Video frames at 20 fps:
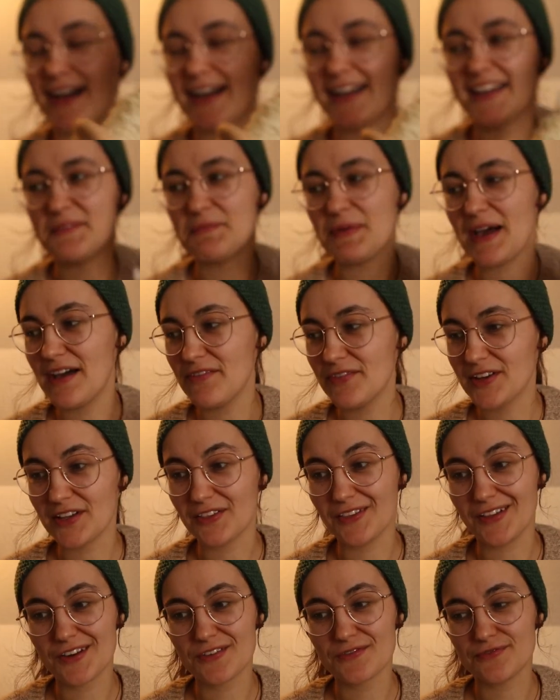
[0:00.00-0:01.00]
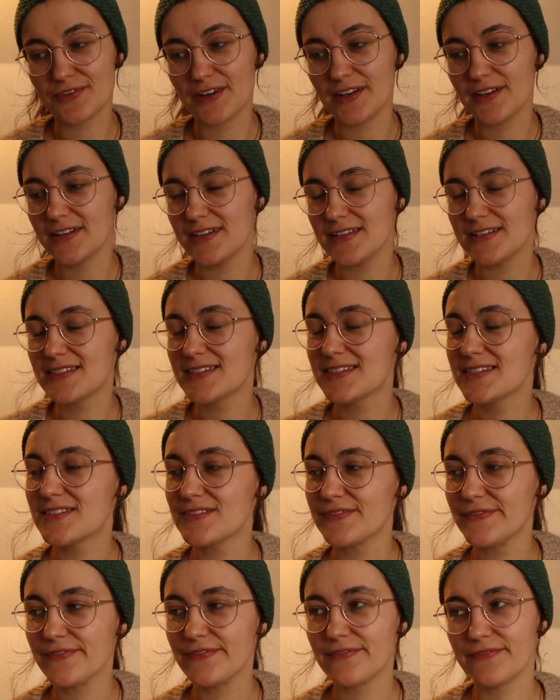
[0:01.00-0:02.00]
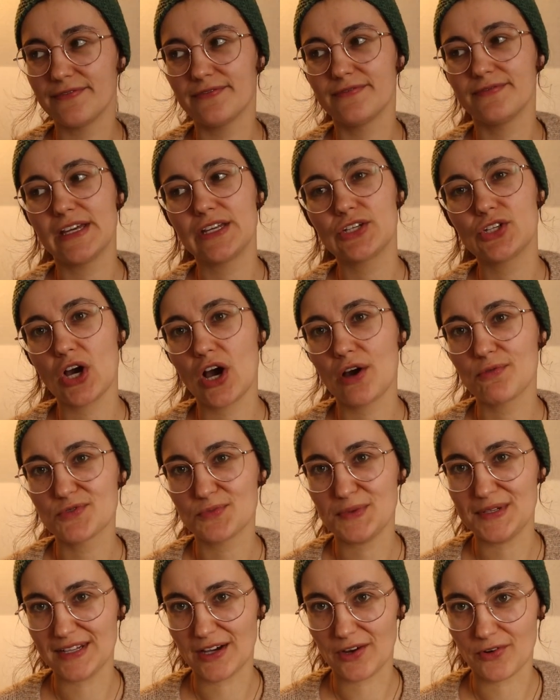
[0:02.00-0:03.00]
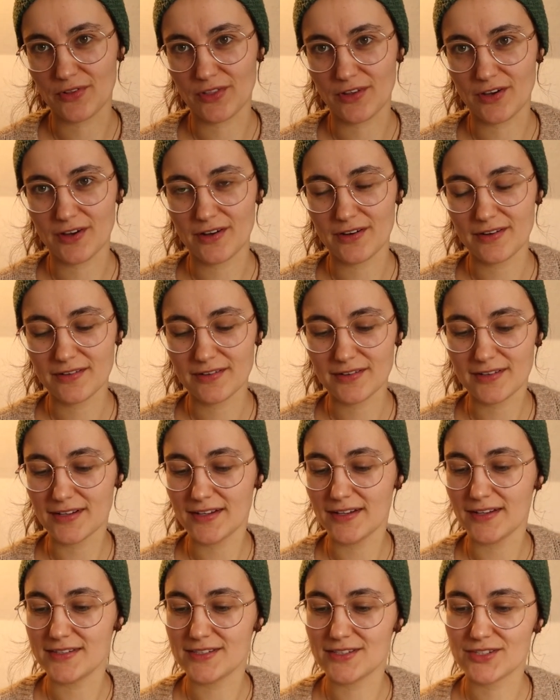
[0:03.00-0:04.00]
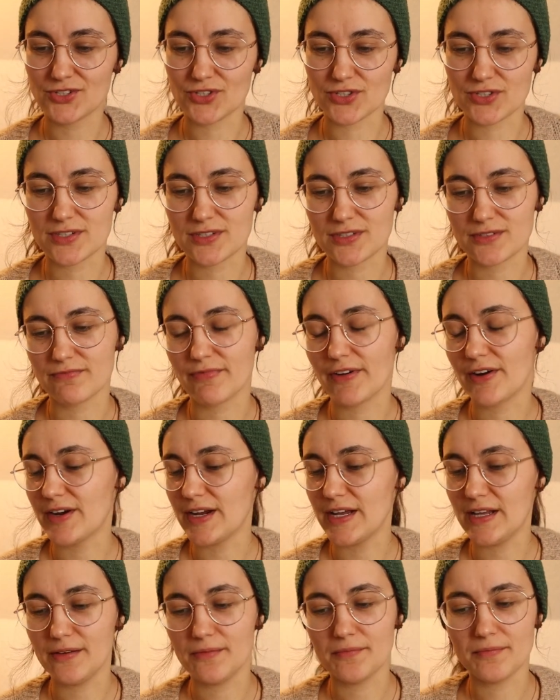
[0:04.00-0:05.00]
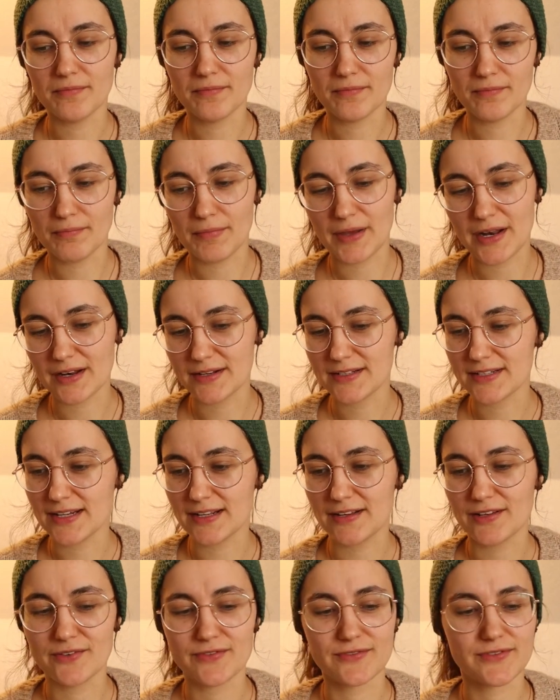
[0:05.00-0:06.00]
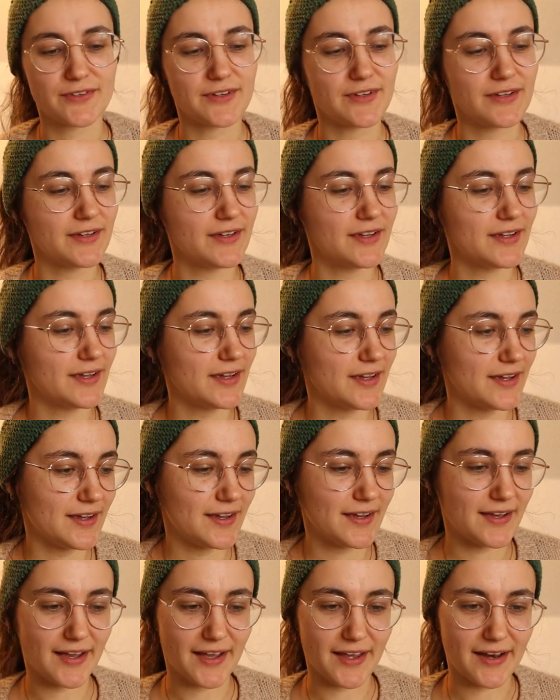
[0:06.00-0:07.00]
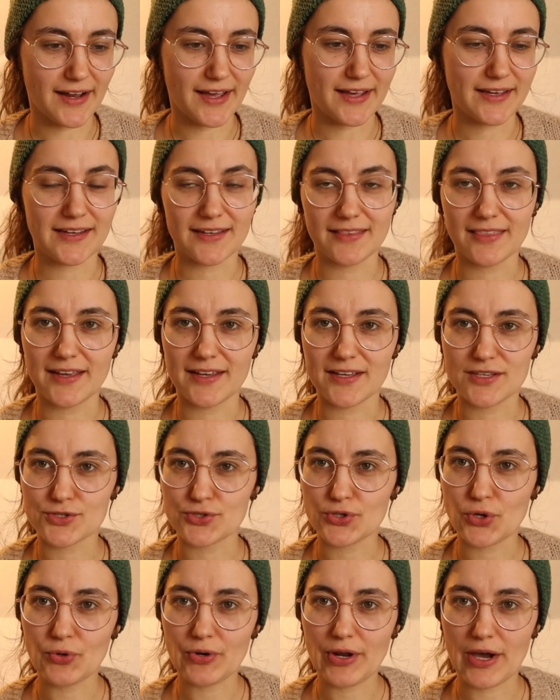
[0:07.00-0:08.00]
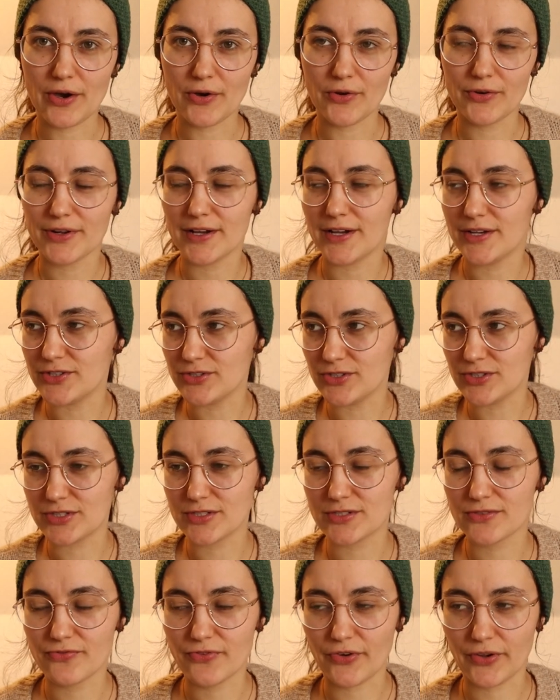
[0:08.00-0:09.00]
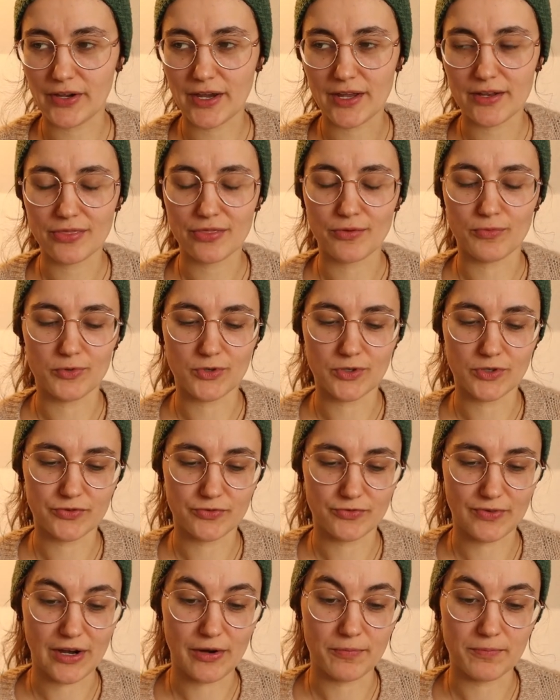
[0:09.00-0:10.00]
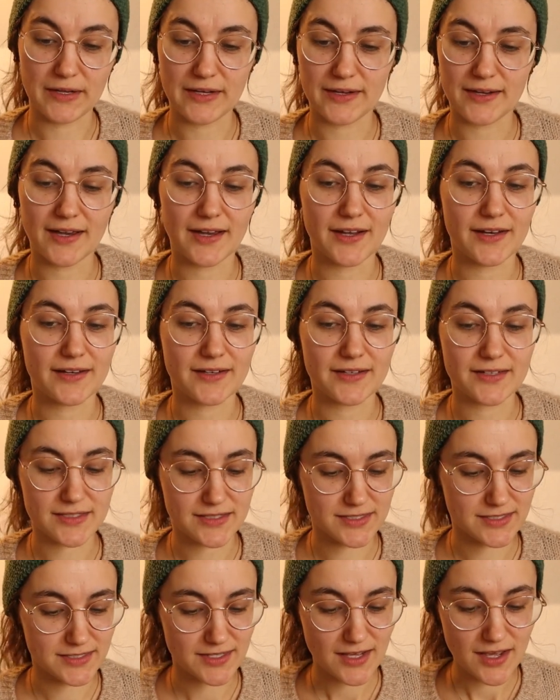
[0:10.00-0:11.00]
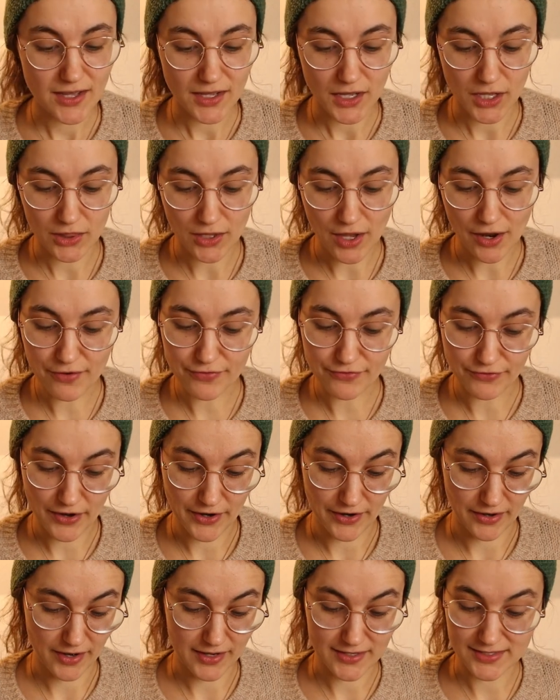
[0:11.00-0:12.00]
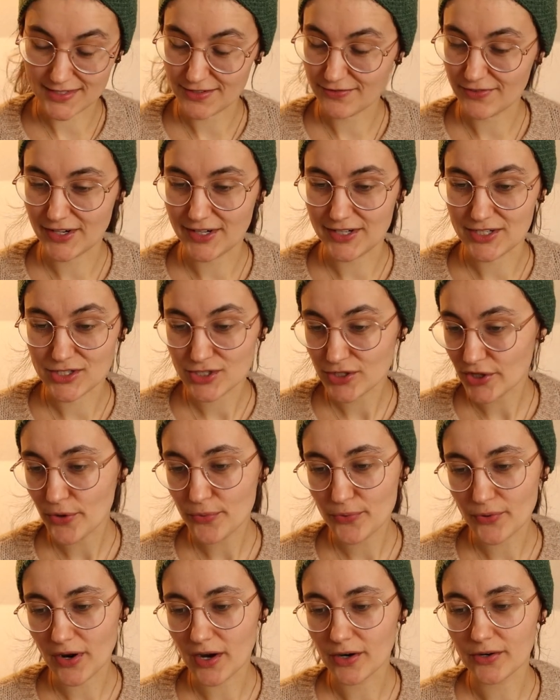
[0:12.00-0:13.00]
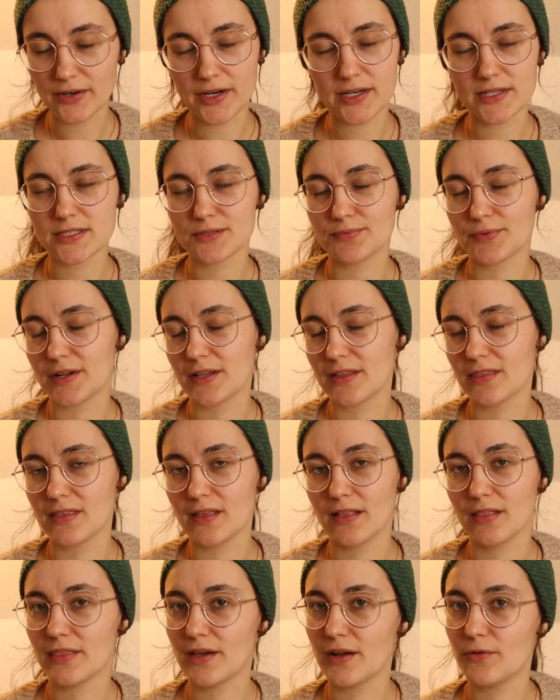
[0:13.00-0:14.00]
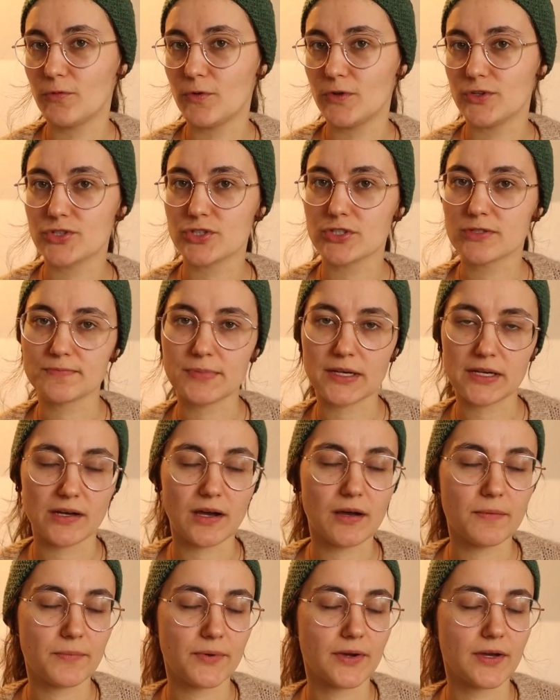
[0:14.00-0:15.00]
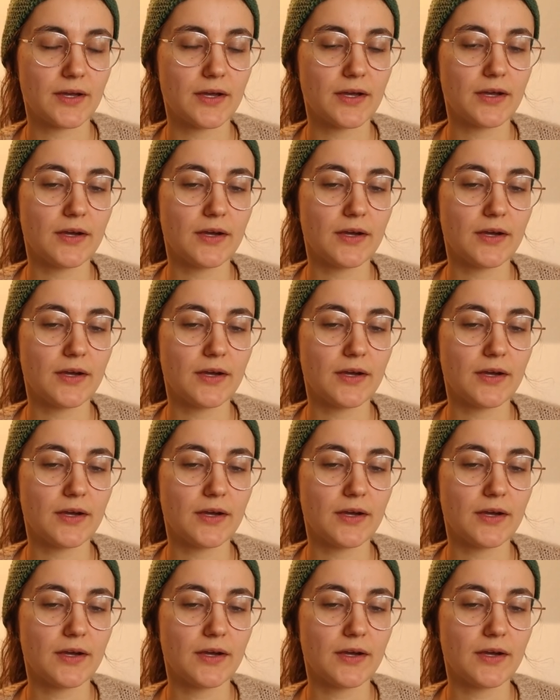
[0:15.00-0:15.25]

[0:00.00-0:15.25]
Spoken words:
I am having a lot of fun. It calms me down a lot. It's just very meditative, and I can like zone out and just forget the world around me, and it's a lot of fun. It's a very slow progress, but I think that will just pick up